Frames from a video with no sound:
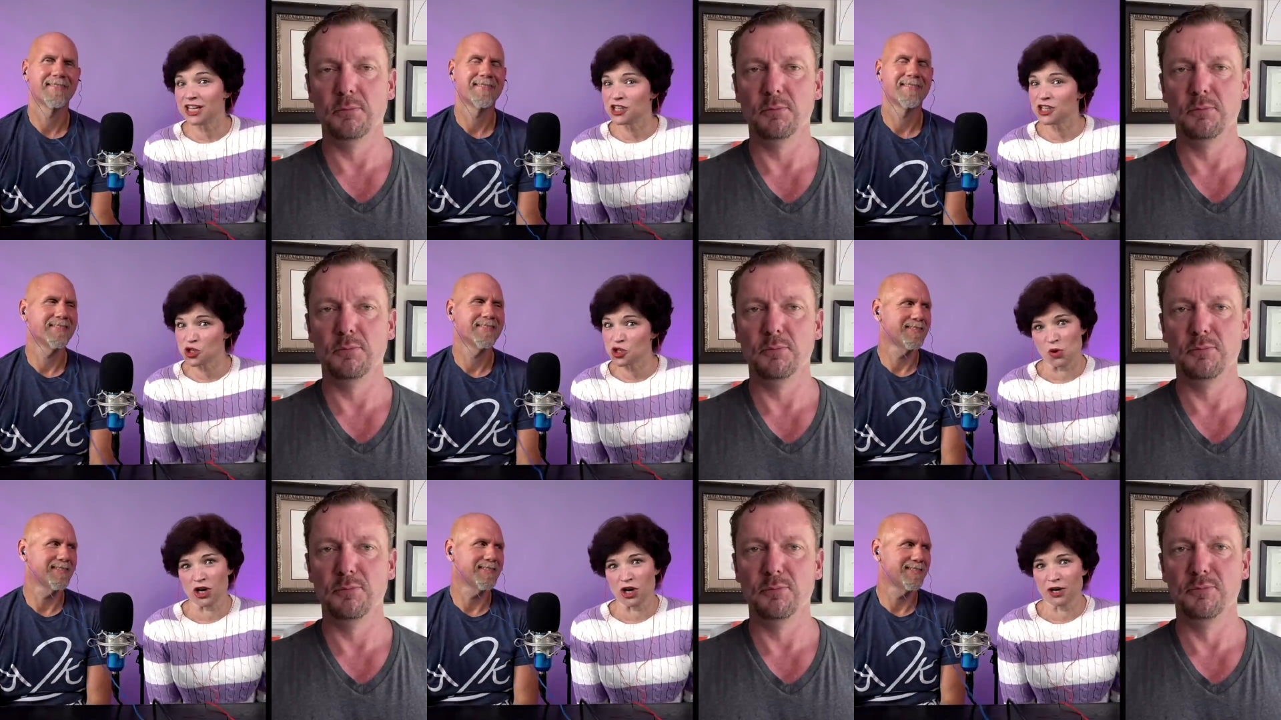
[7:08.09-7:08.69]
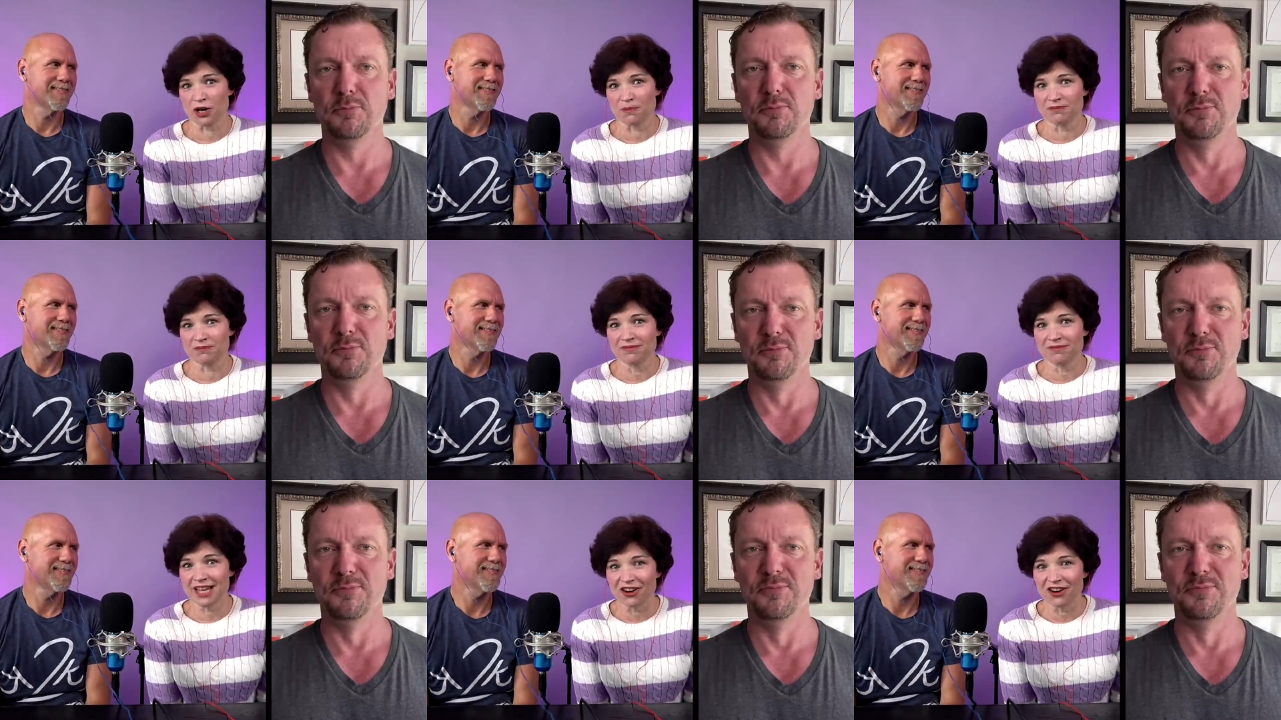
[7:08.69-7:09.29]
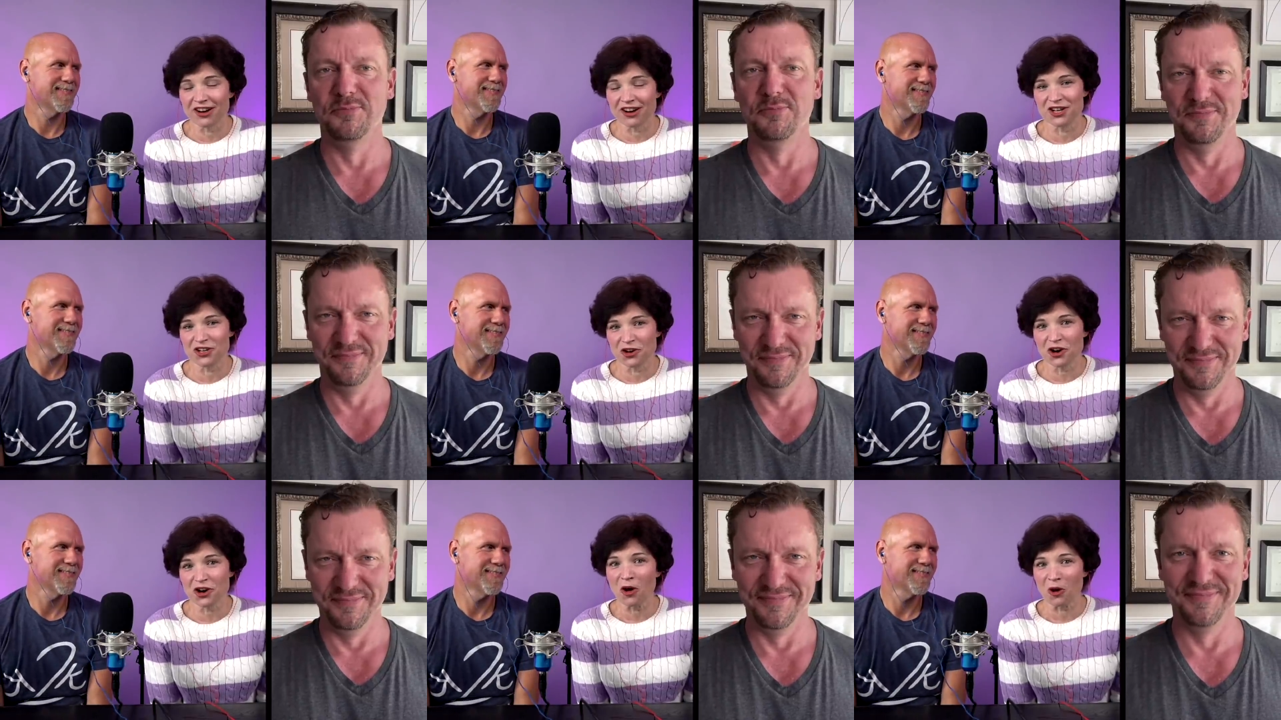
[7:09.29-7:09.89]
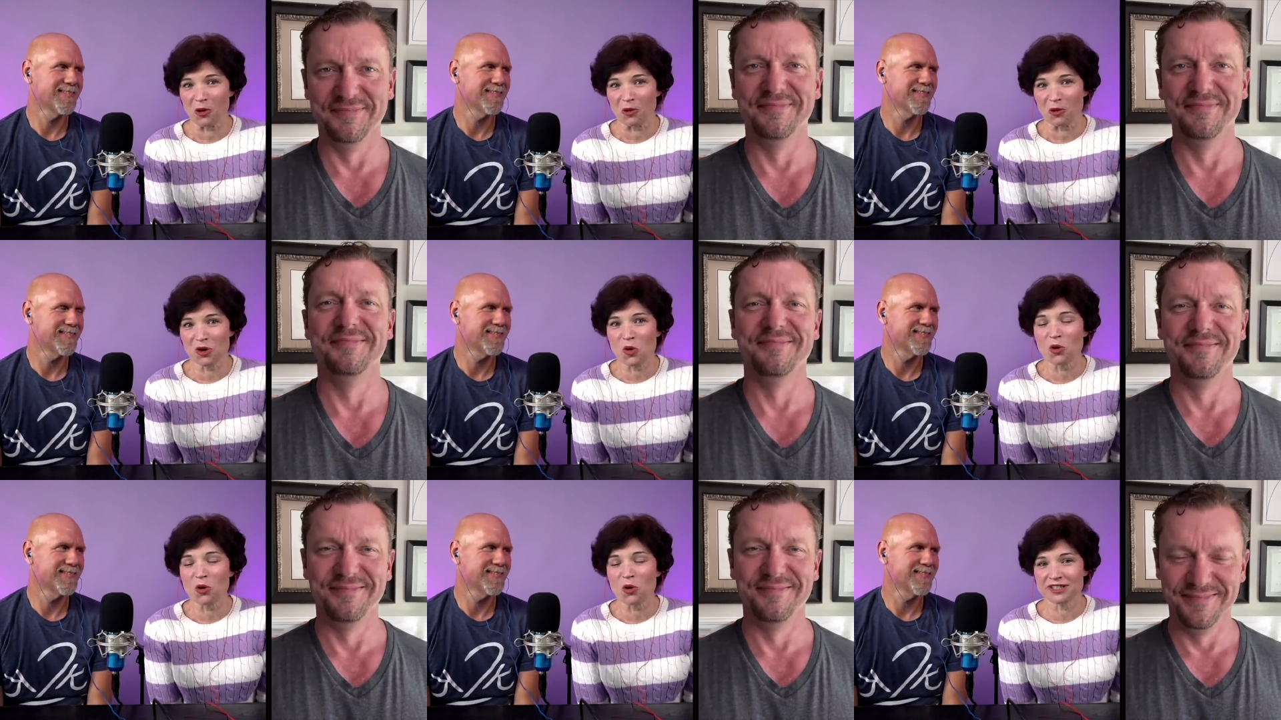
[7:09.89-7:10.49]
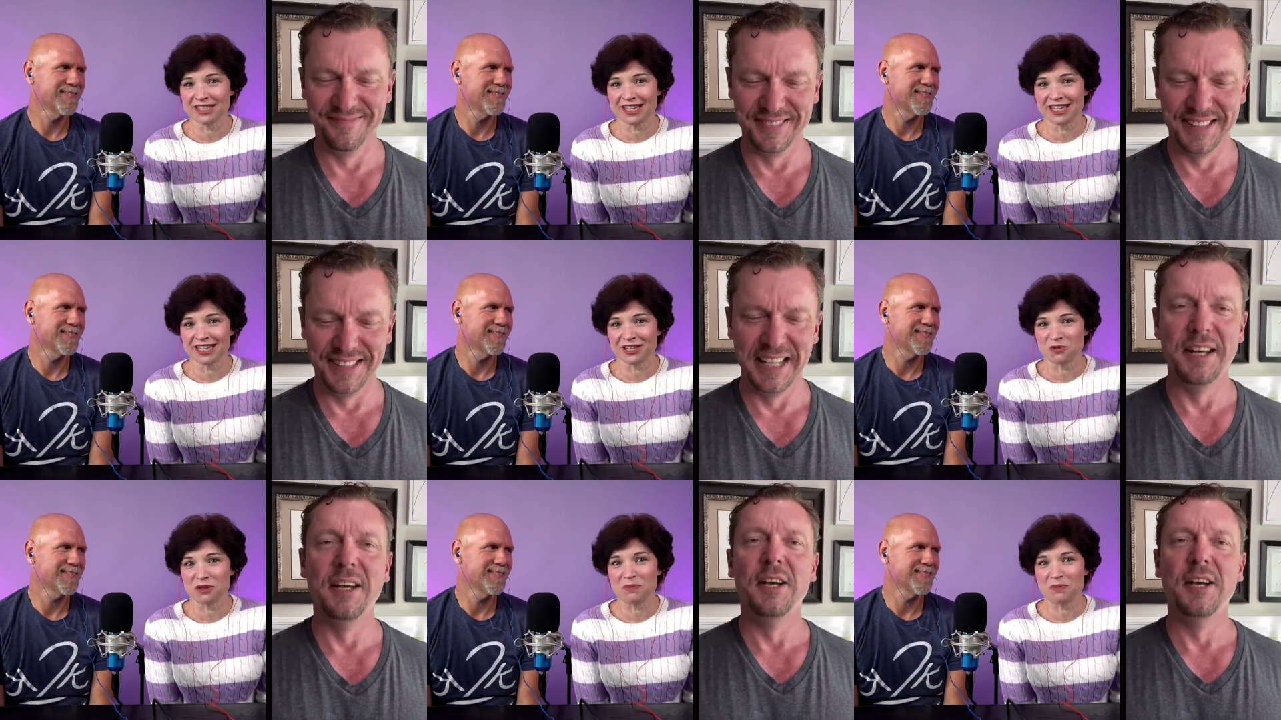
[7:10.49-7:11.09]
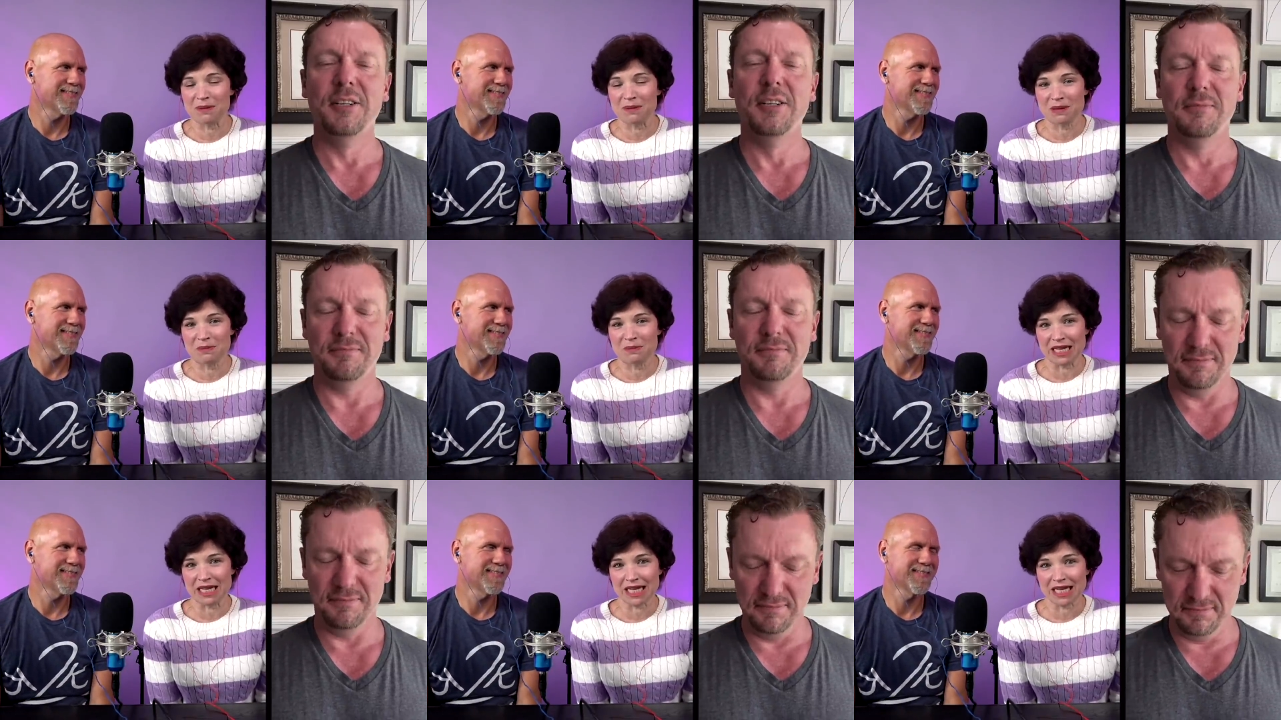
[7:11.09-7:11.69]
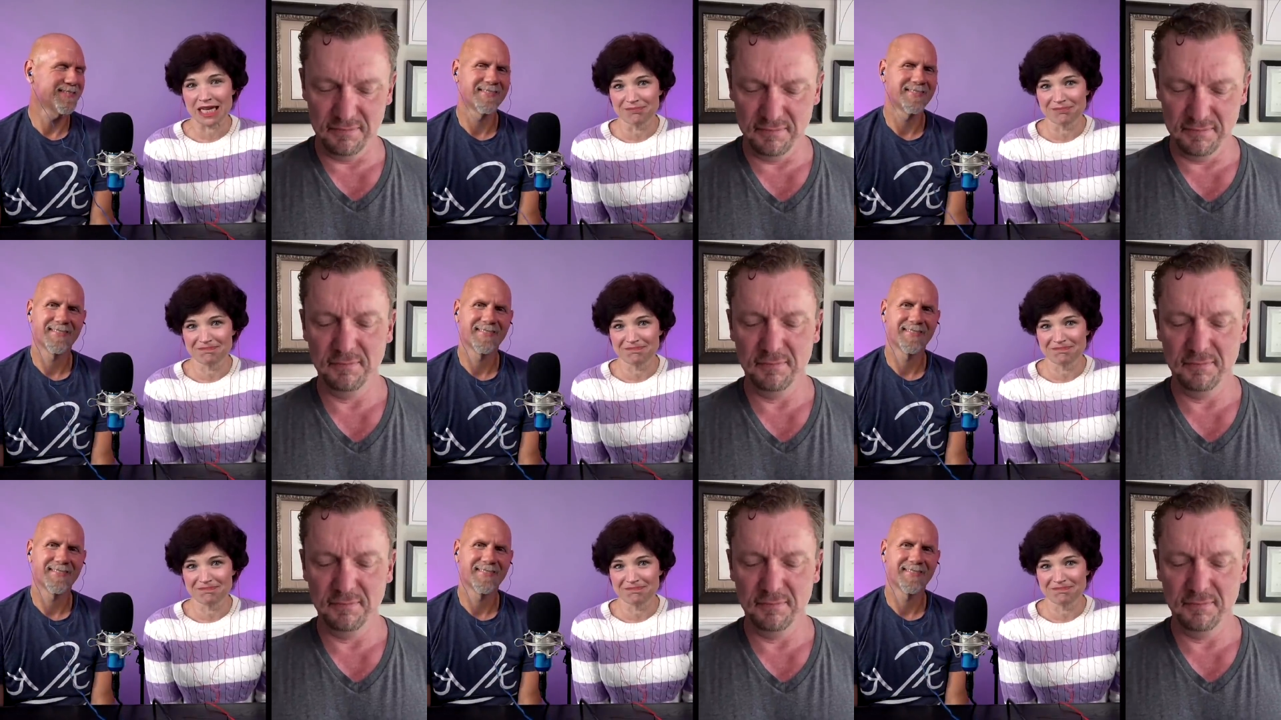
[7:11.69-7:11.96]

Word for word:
Speaker 1: inchworm there in your home, quarantined with baby B?